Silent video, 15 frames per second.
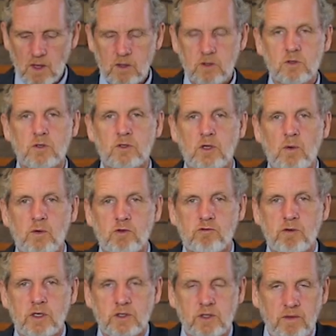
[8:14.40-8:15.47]
This is so
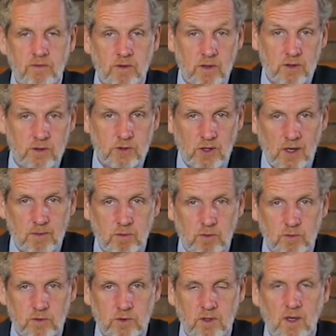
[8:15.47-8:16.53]
entrenched, even the
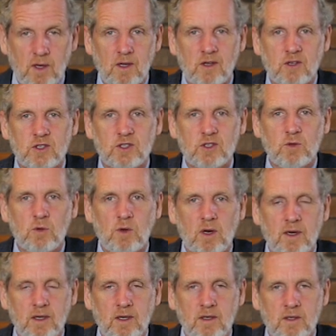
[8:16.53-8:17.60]
disciples still
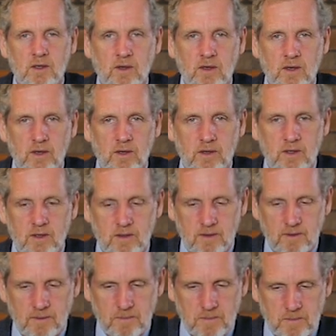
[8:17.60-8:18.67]
cling to that
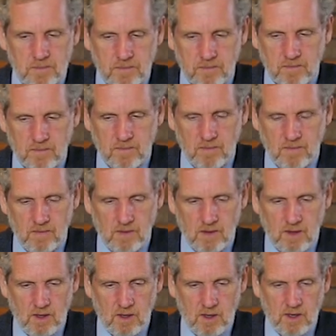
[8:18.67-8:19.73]
idea
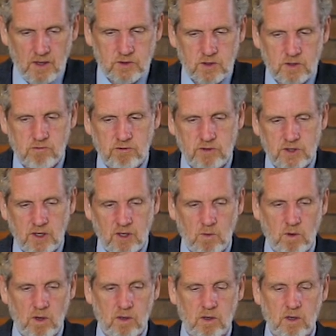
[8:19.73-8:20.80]
is an interesting
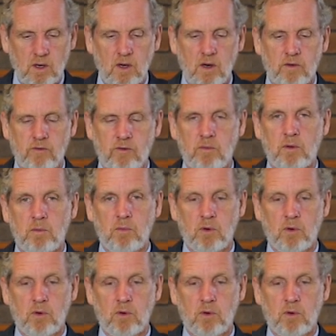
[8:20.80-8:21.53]
quote from the